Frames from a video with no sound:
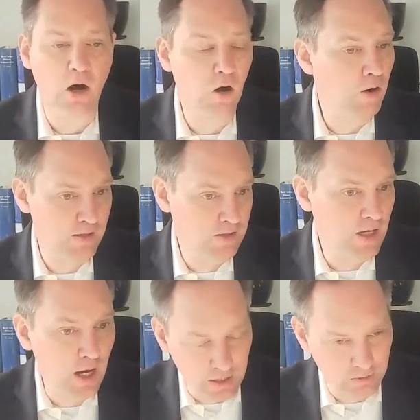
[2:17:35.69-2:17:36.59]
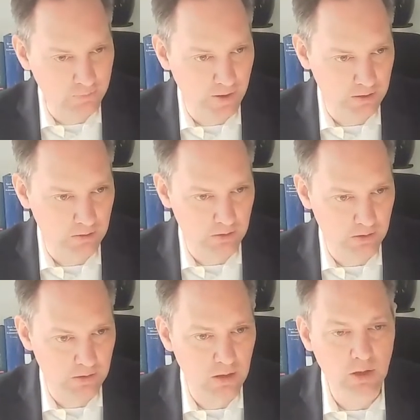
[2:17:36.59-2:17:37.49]
or NCI effect on
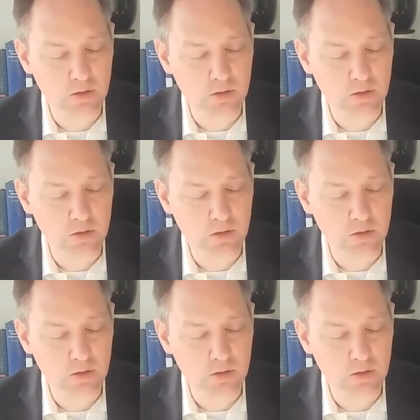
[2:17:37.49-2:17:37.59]
it.